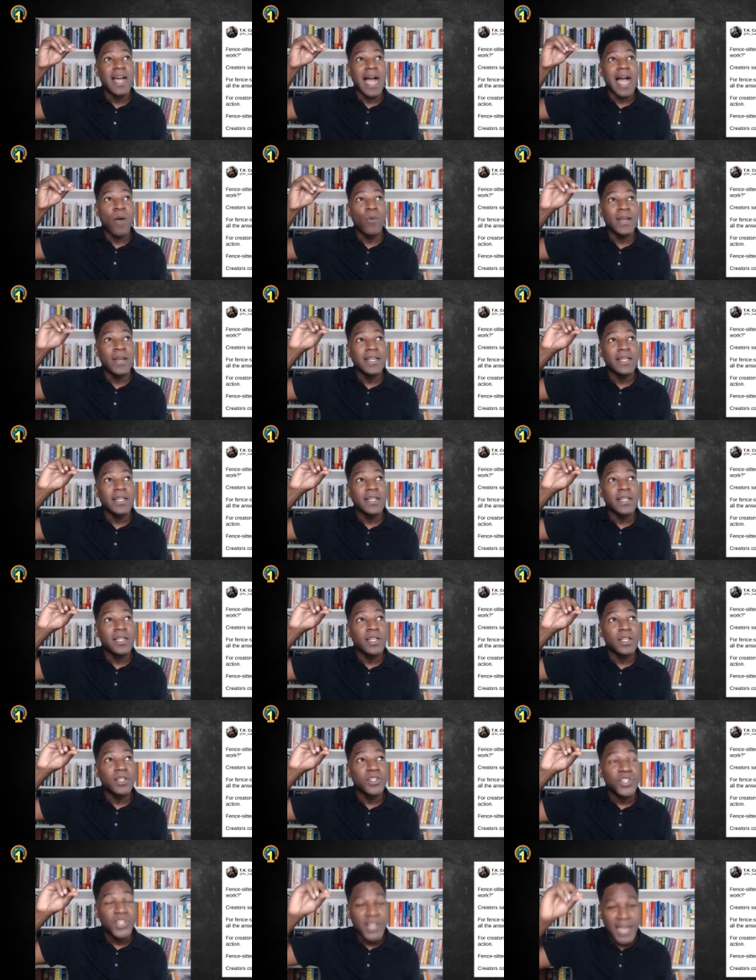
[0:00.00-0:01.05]
I want to
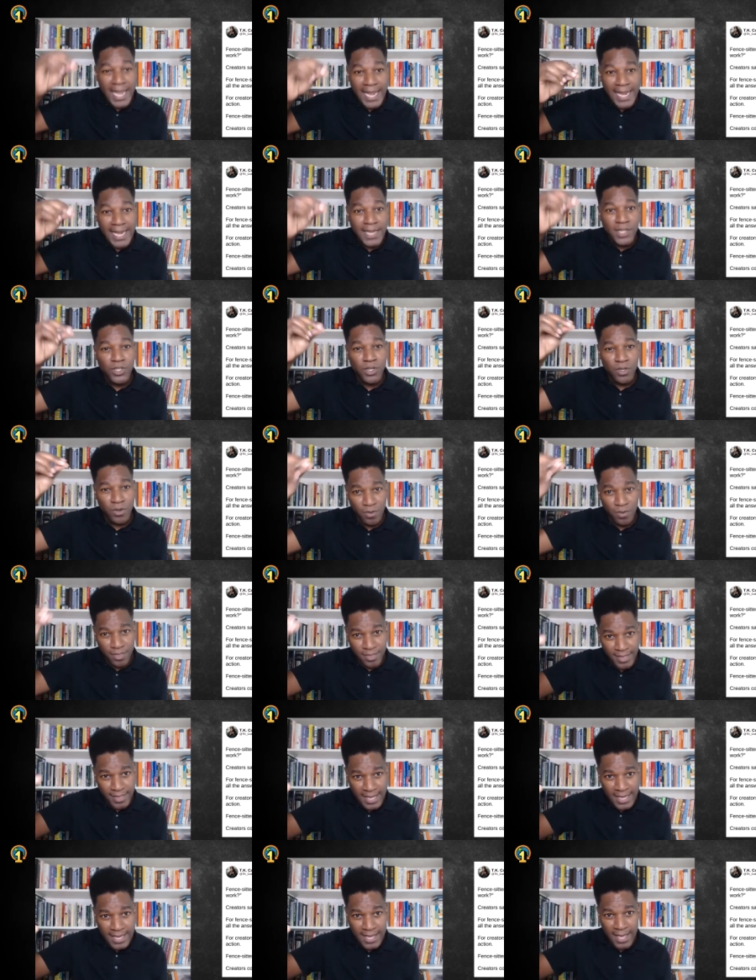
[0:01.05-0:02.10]
change your
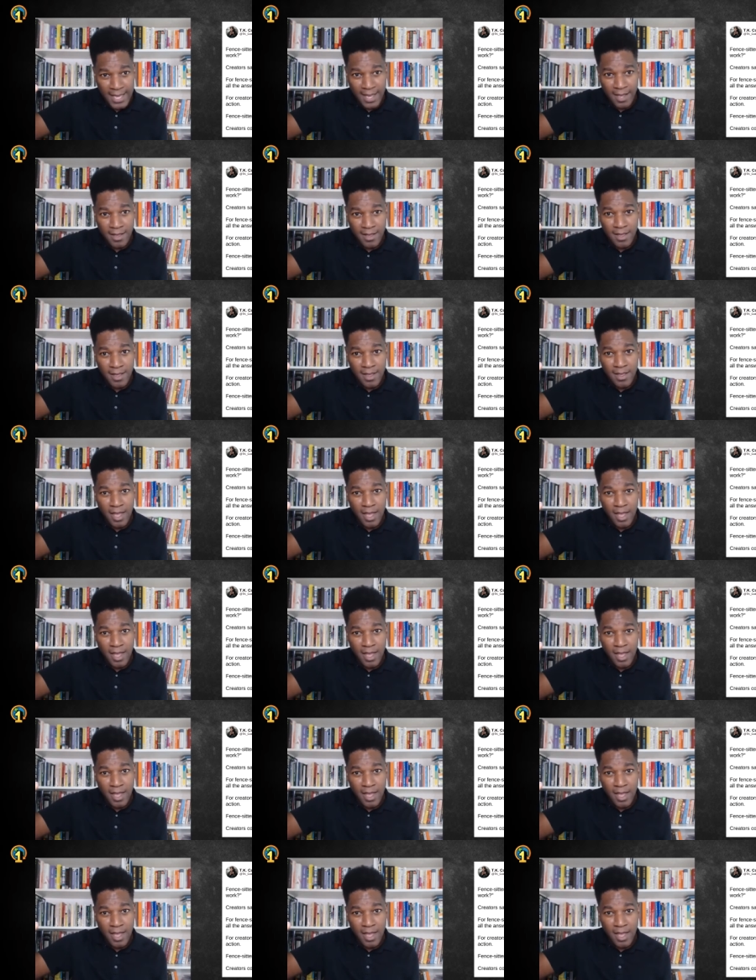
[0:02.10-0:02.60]
thinking